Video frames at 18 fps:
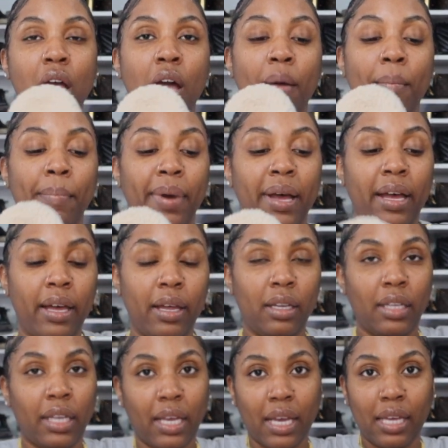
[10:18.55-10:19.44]

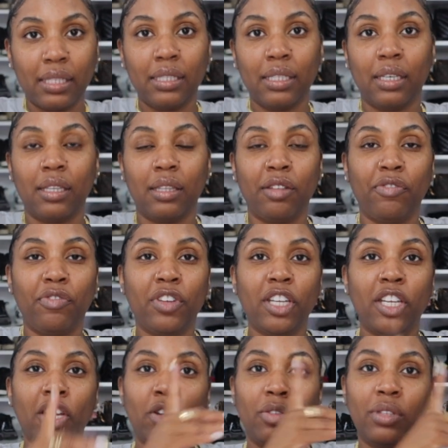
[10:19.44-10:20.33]
But like I said, the
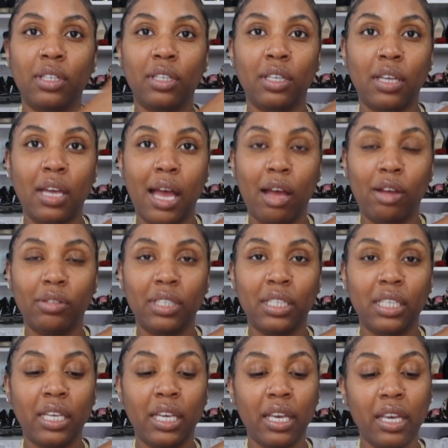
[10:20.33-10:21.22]
video that I'll
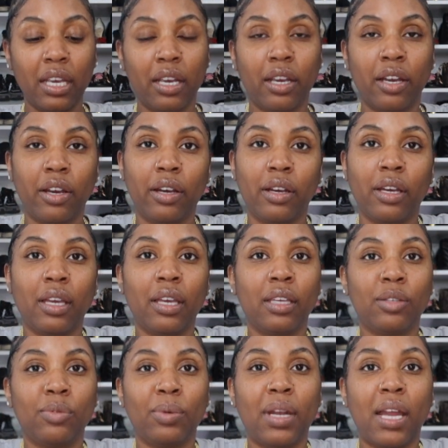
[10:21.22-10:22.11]
link here
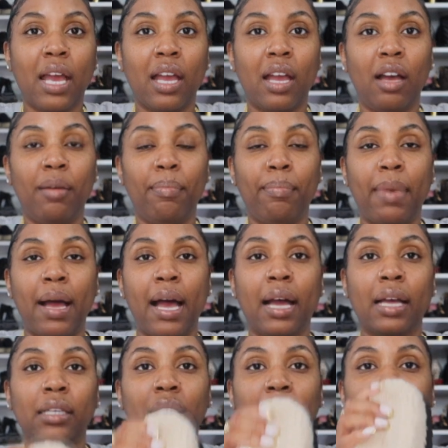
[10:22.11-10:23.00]
is when I
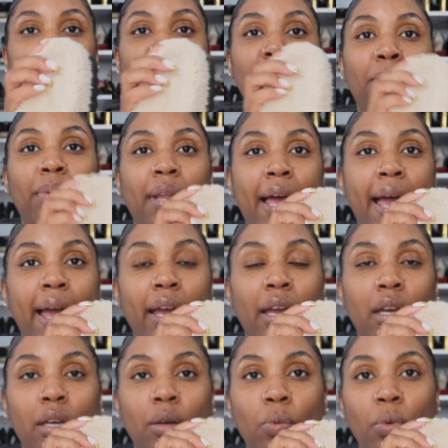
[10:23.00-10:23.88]
unboxed the
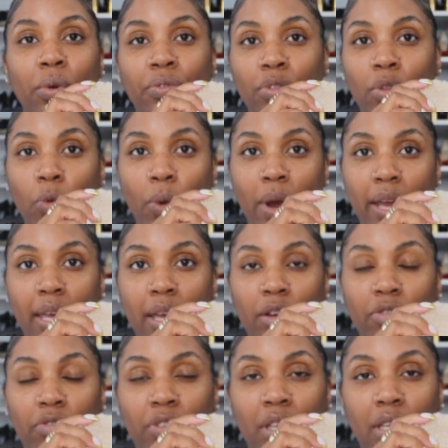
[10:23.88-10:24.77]
black with the white
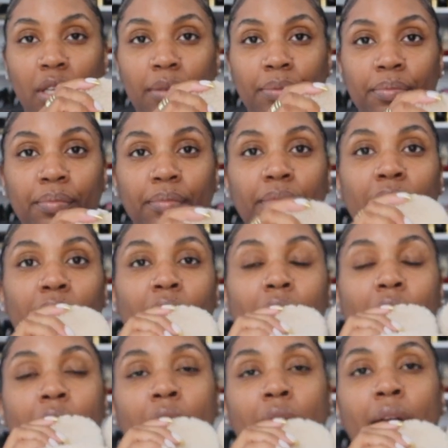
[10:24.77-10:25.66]
LV.
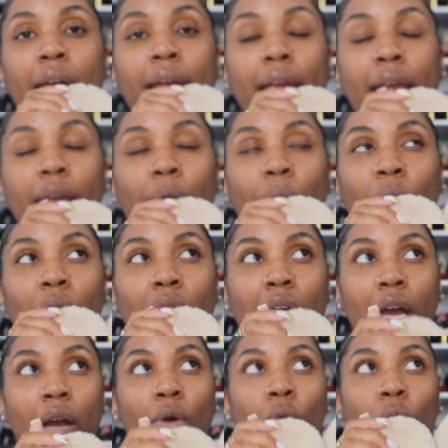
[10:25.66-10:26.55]
And when
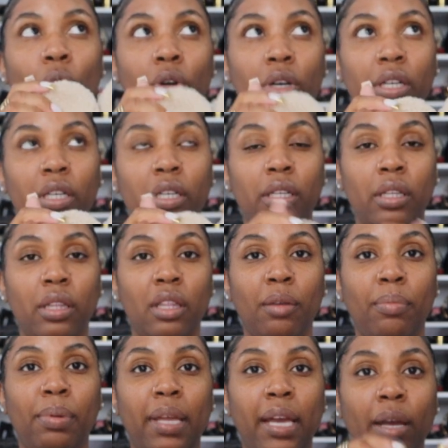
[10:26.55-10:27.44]
I ordered
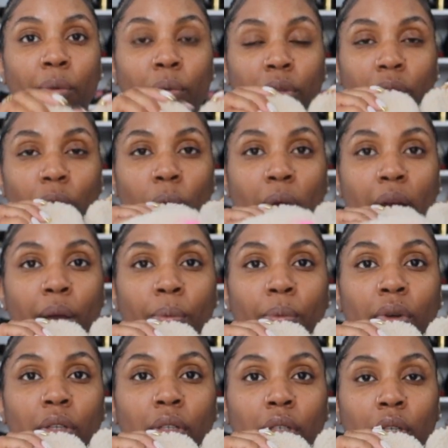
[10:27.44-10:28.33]
the black with the white
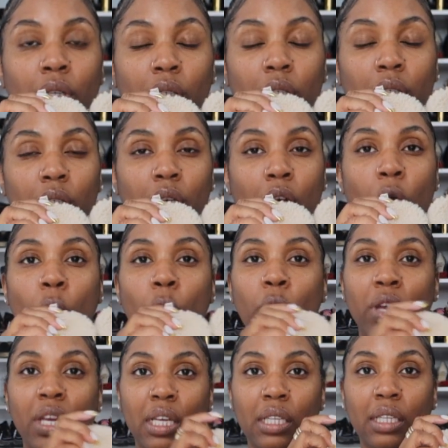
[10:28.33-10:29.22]
one, a
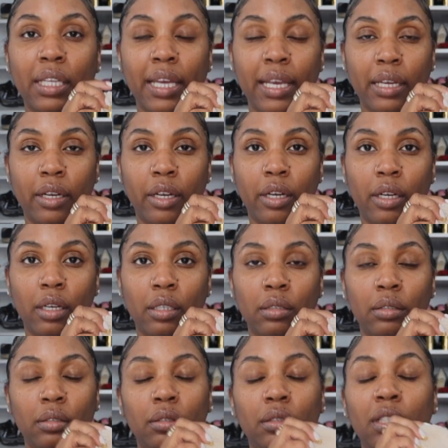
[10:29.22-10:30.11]
week later,
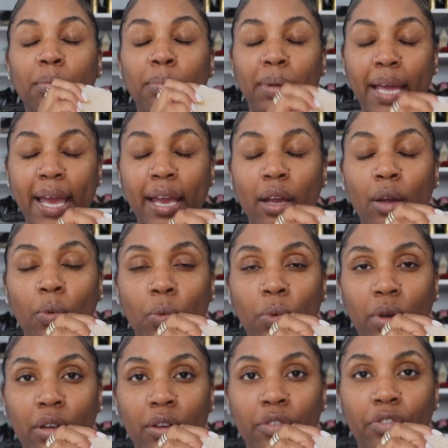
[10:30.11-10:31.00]
the black
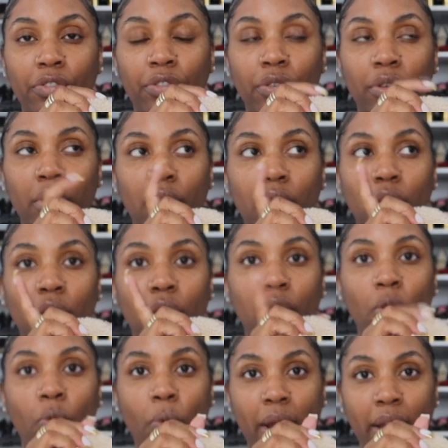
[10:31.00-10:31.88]
with
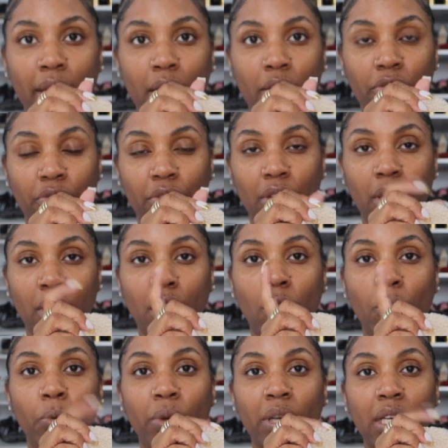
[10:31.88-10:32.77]
the white LV,
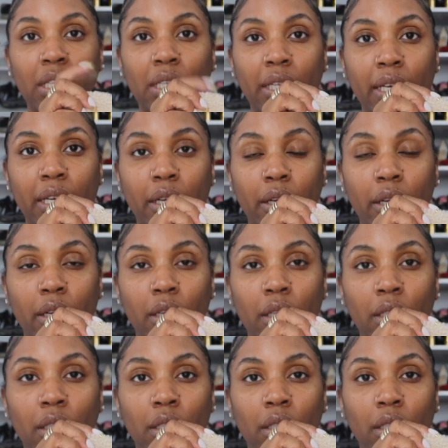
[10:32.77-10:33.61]
a week later,